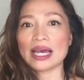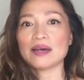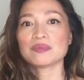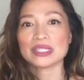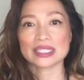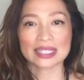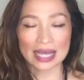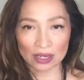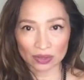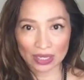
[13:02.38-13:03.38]
empties
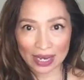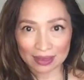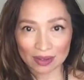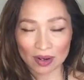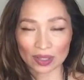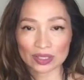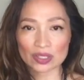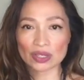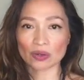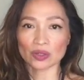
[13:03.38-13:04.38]
out at the heart.
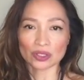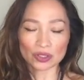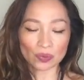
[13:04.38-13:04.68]
So you